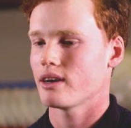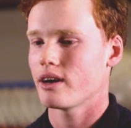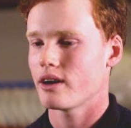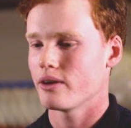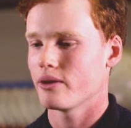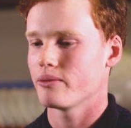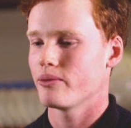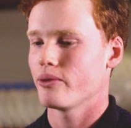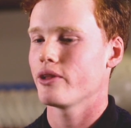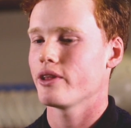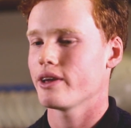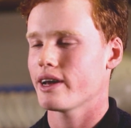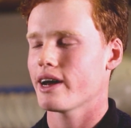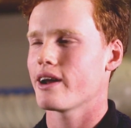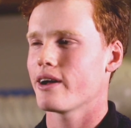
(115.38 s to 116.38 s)
I don't know,
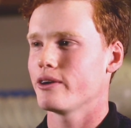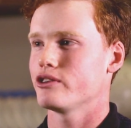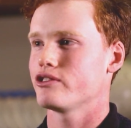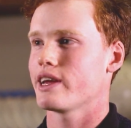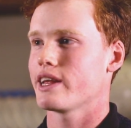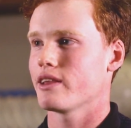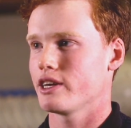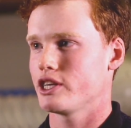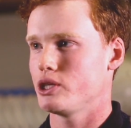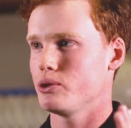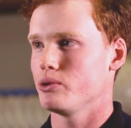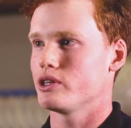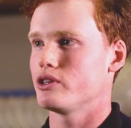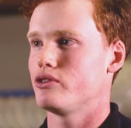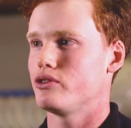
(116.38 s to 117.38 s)
really kind of understanding. Like she
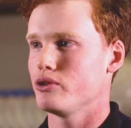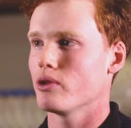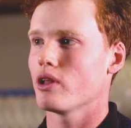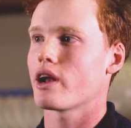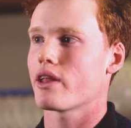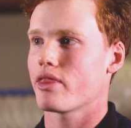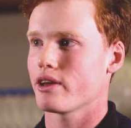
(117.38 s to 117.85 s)
would do a lot